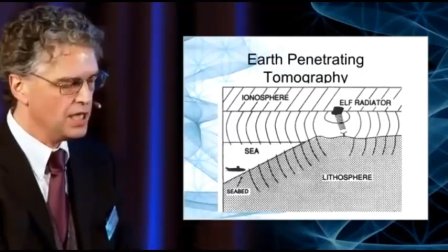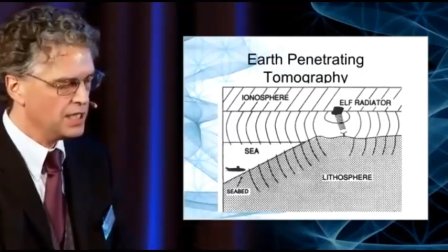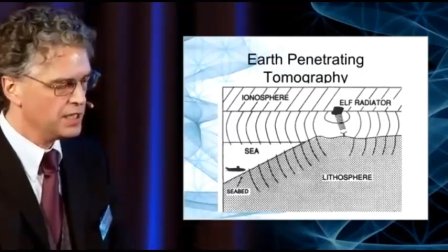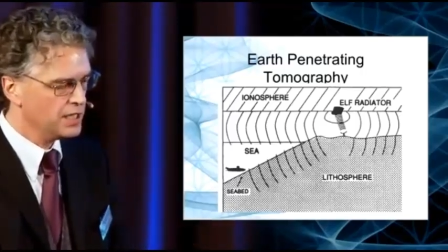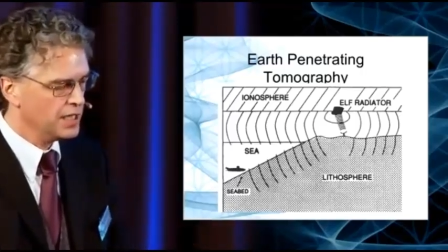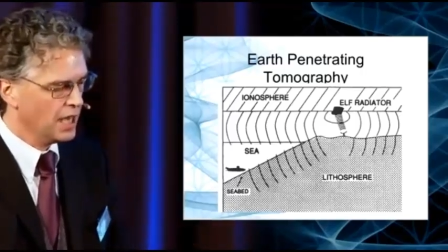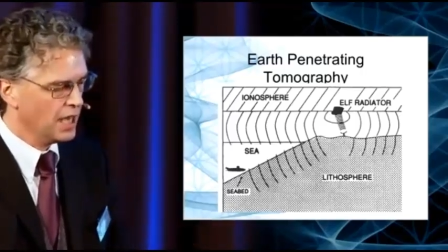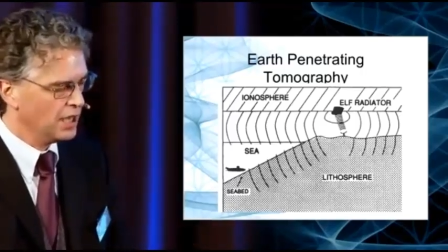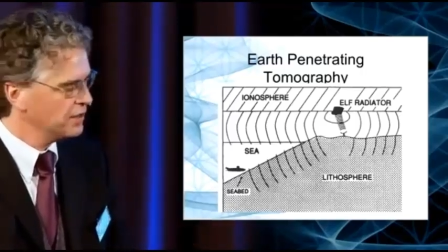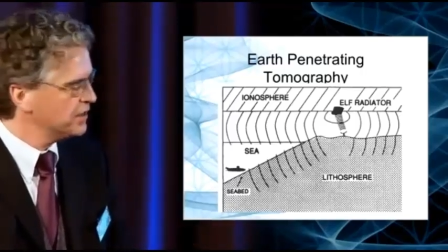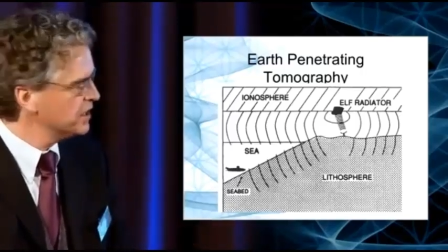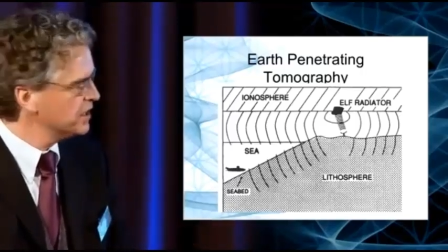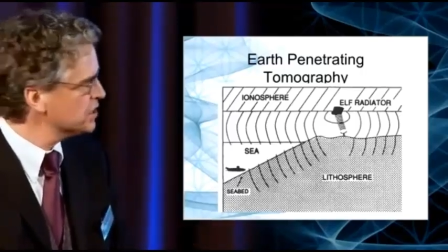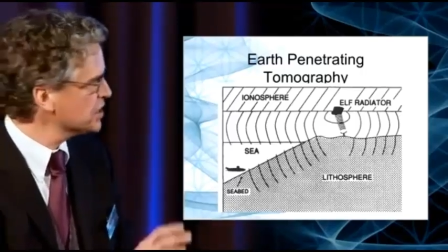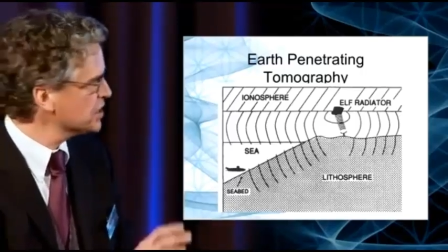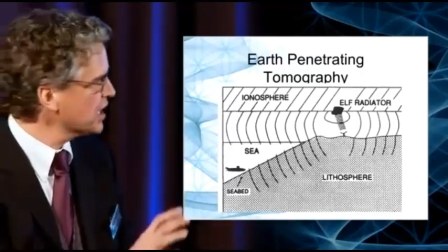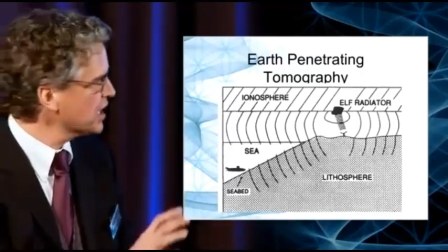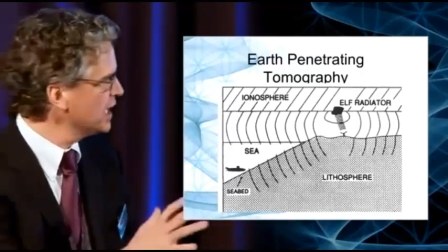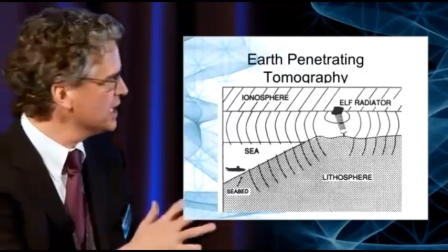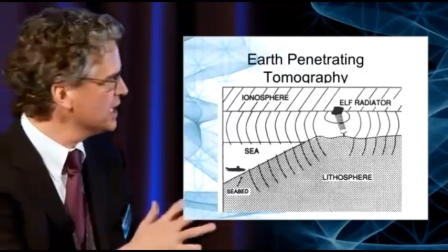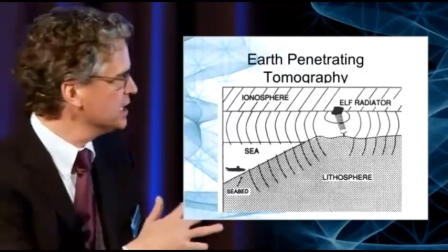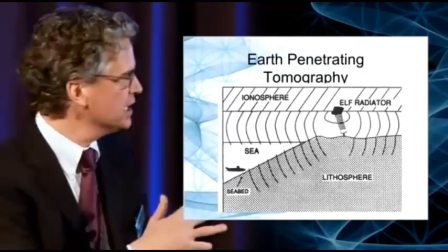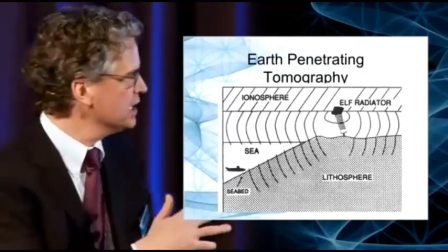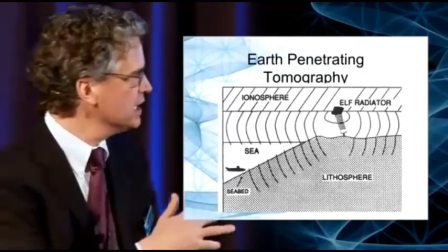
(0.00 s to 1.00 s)
Now, this
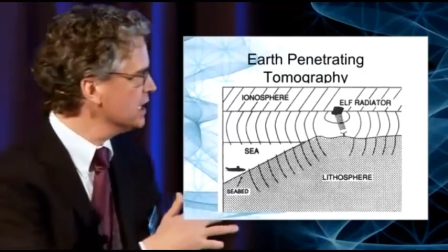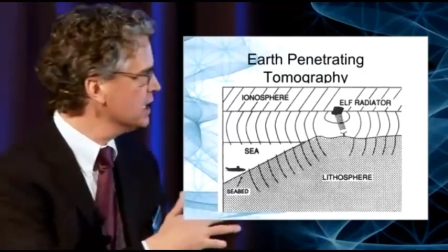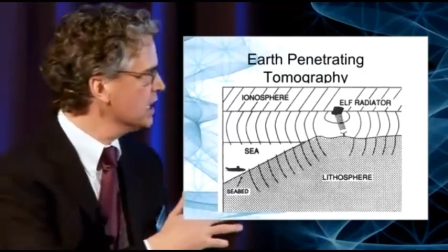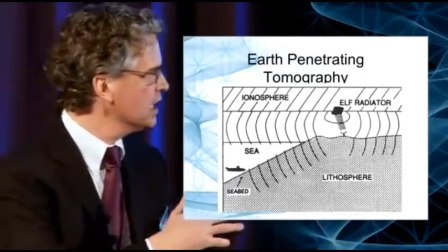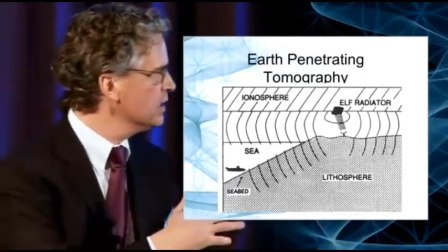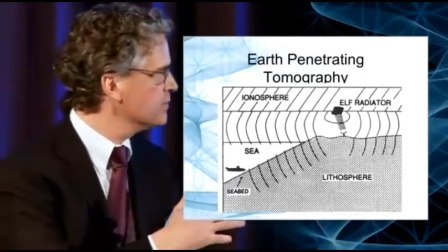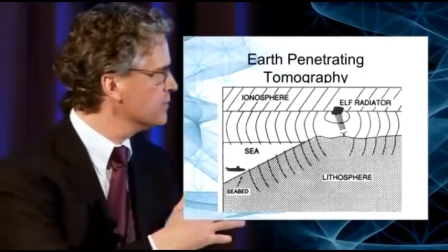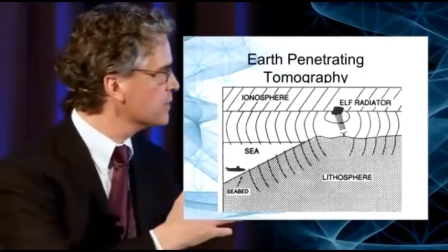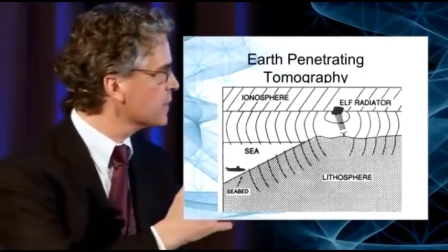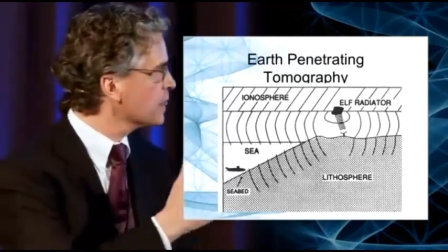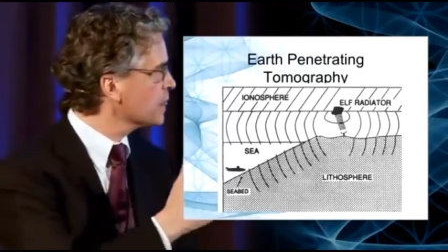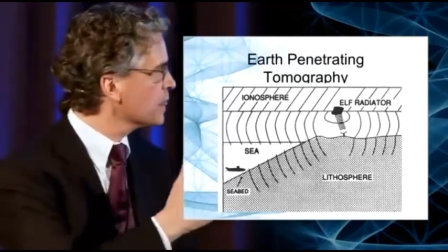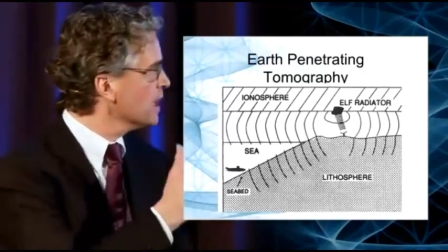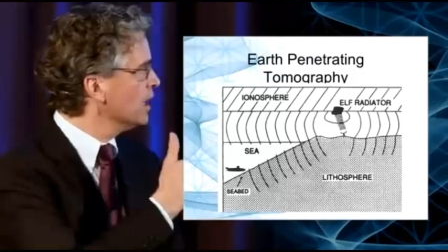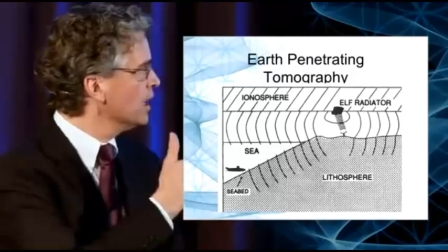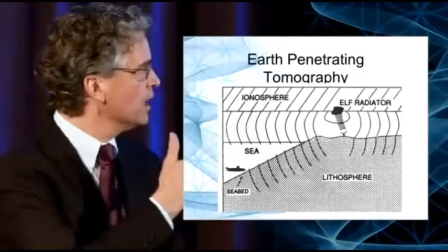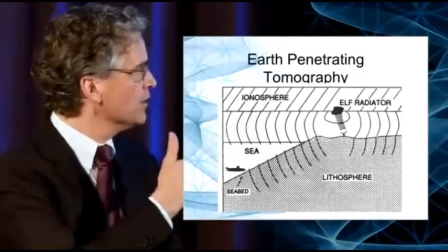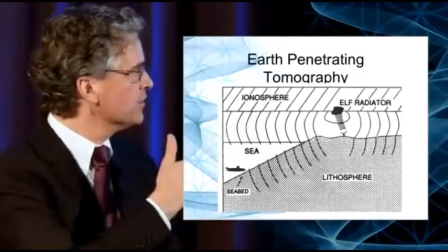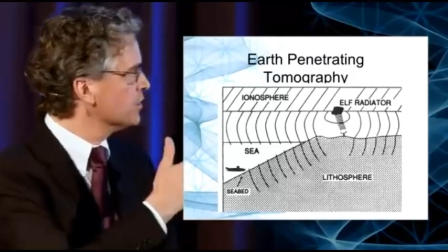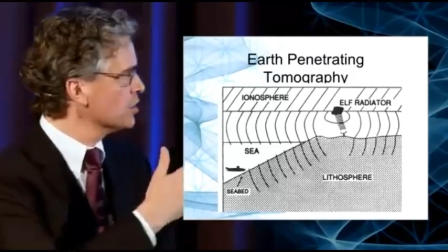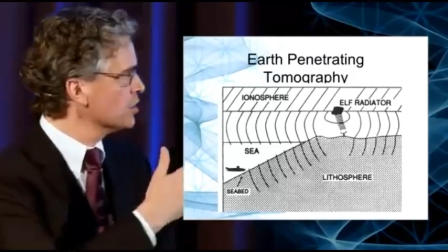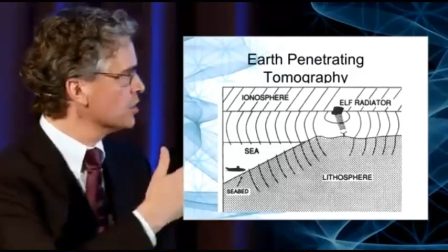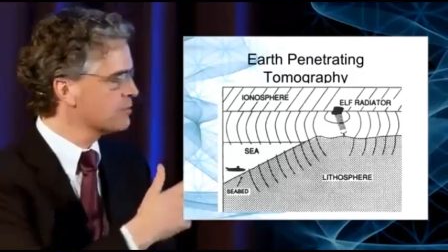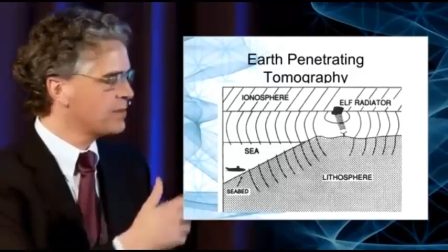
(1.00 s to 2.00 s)
idea
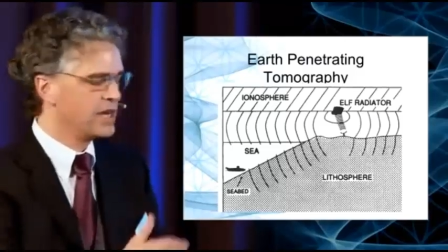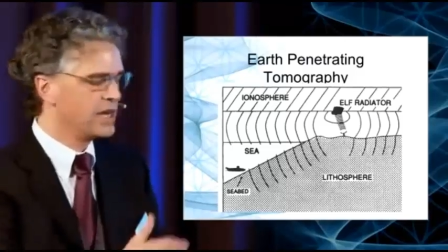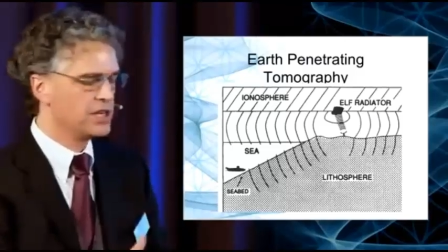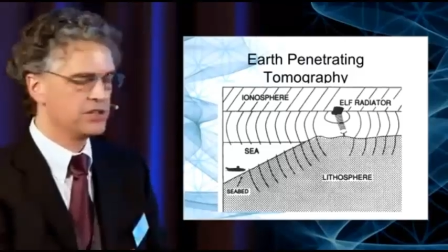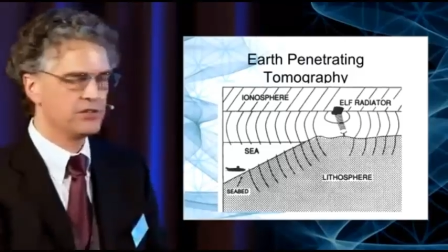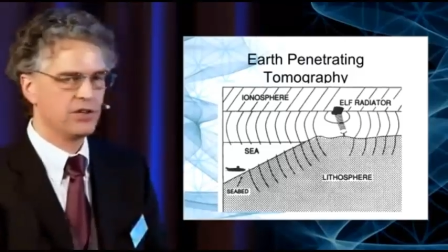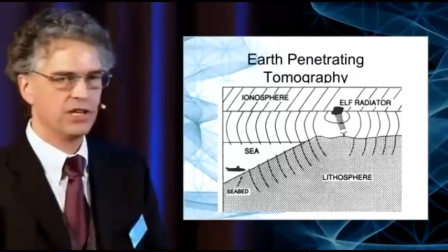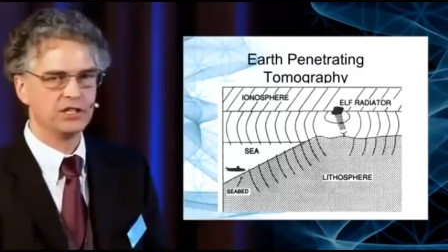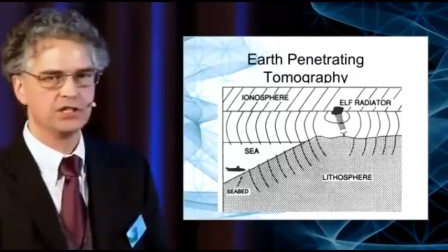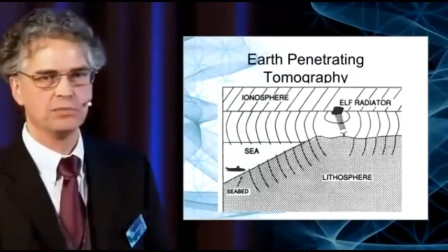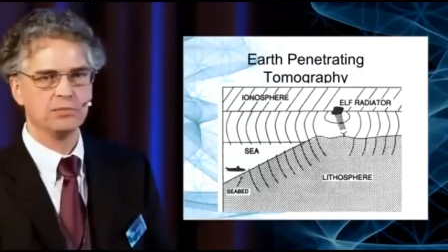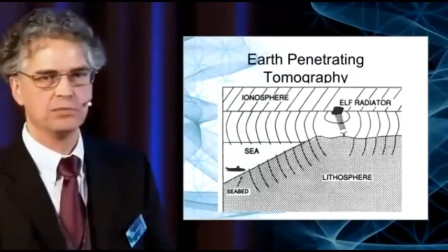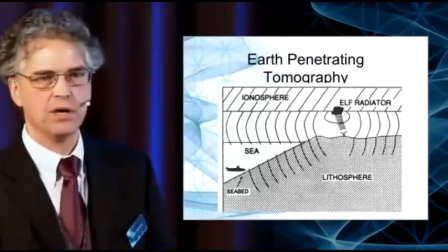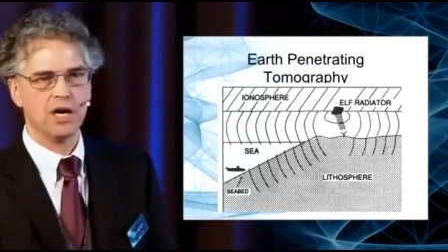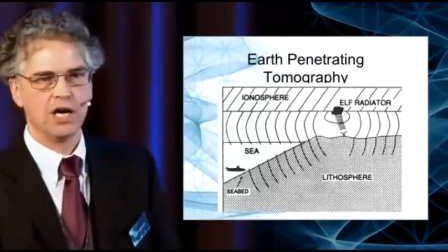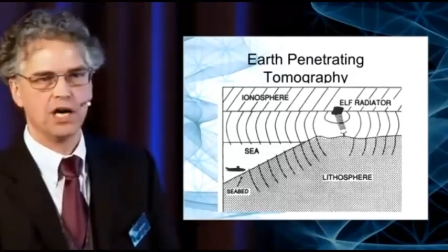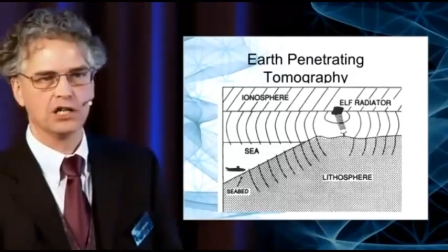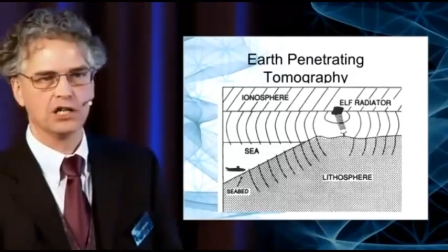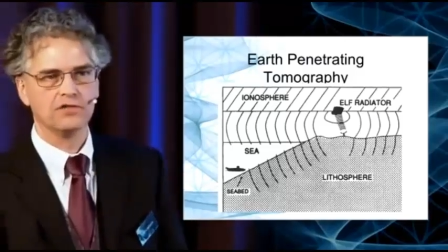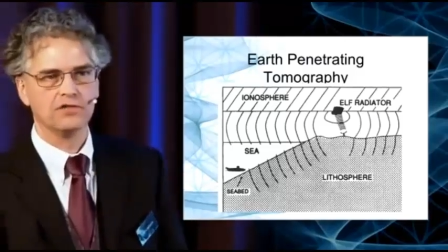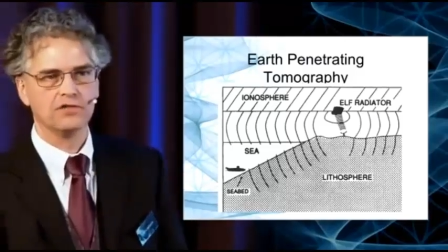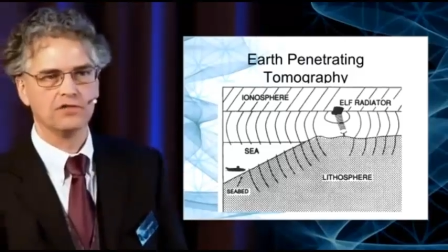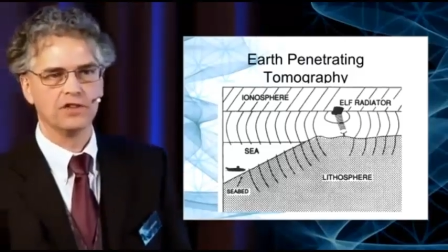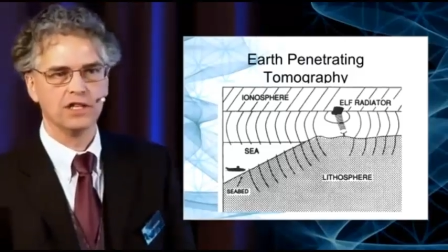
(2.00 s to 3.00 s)
of Earth-penetrating
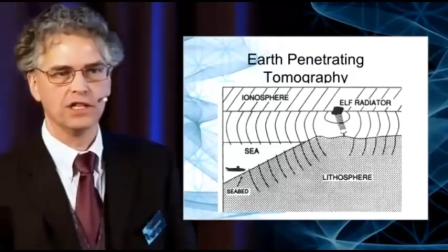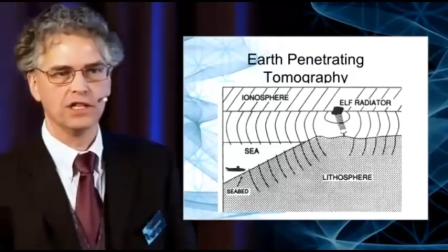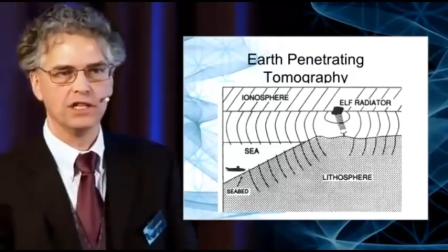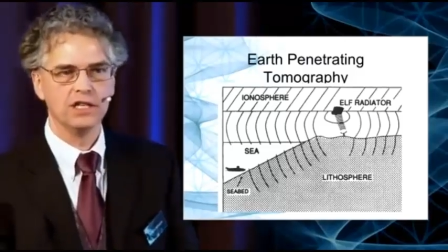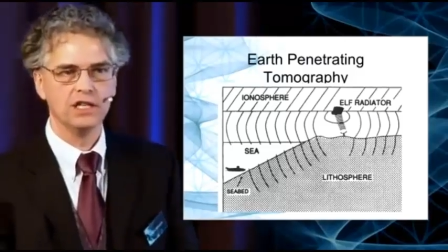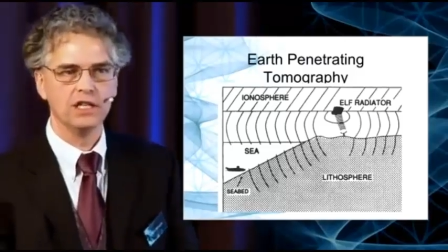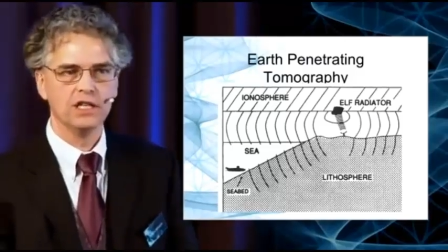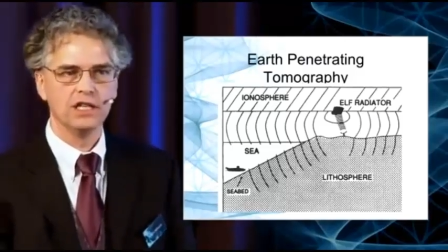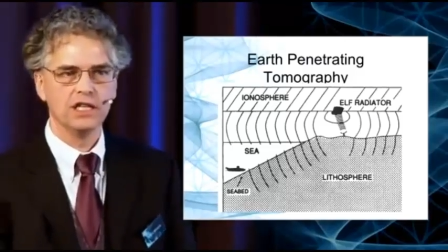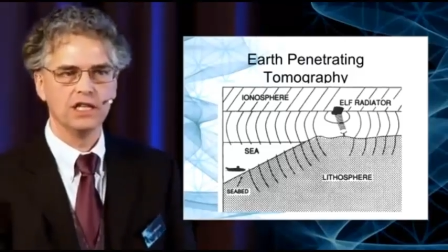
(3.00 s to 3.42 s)
tomography